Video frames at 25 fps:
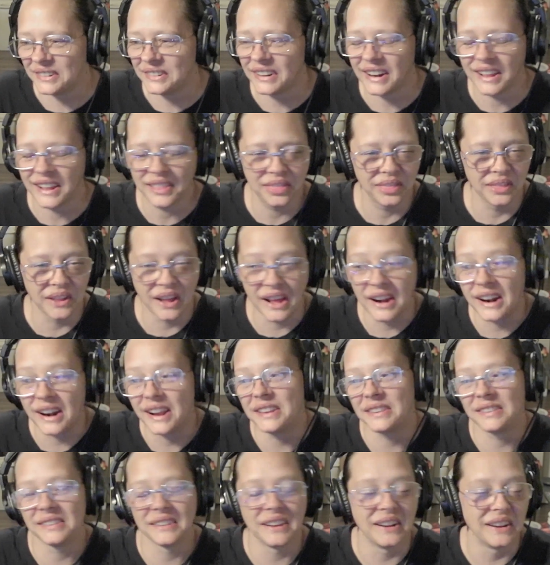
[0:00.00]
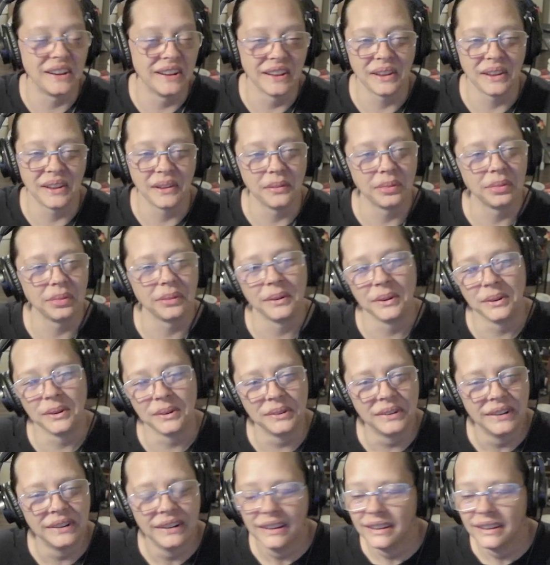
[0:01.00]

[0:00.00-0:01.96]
And I thought I saw it go through,